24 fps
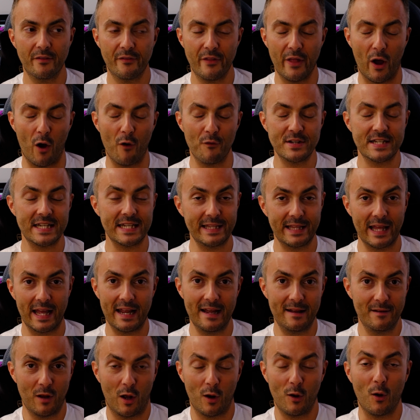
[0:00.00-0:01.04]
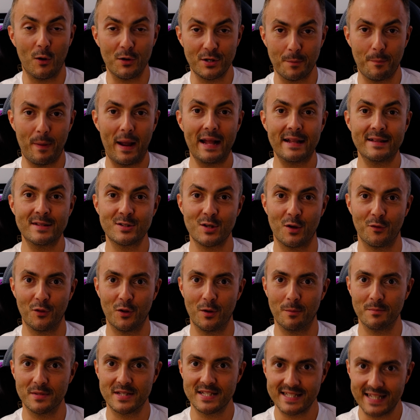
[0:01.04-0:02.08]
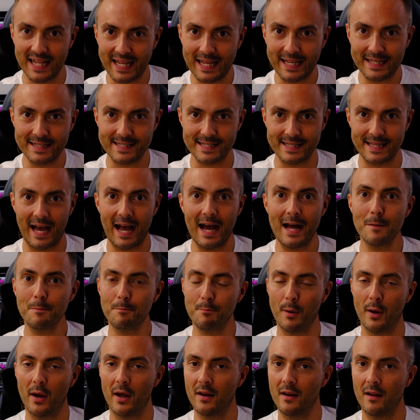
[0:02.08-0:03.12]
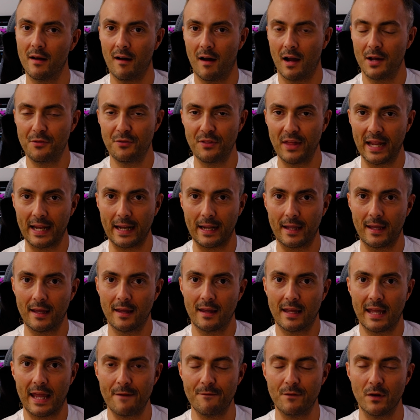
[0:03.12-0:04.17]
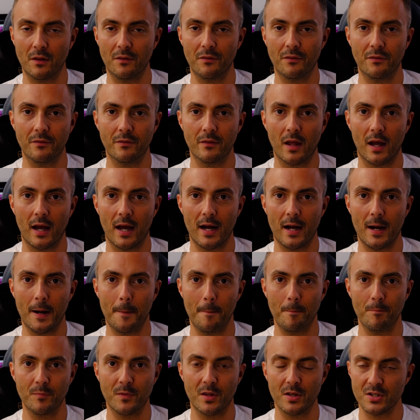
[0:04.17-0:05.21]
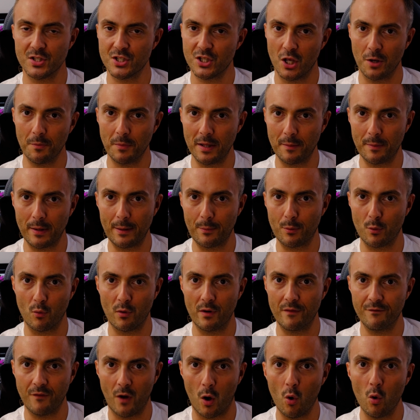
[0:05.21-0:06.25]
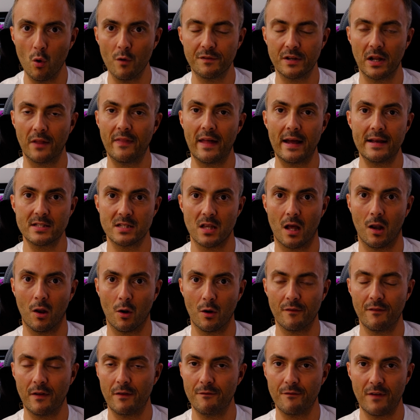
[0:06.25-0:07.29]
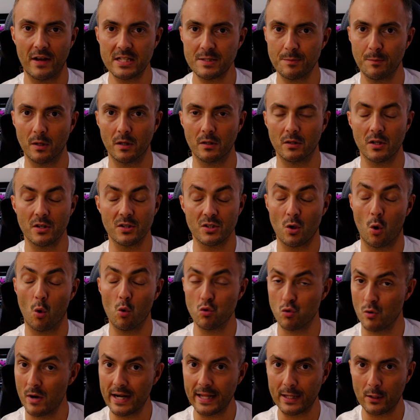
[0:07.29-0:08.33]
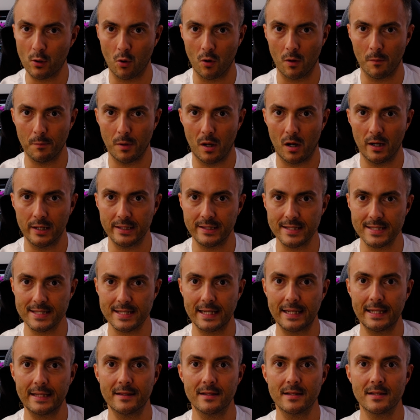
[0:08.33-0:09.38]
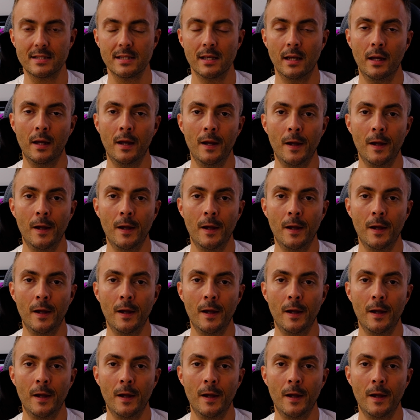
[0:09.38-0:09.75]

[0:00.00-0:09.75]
obviously a lot depends on them sticking to that, but I think given that so many people are involved and there's a lot of investment that's already gone on behind the scenes,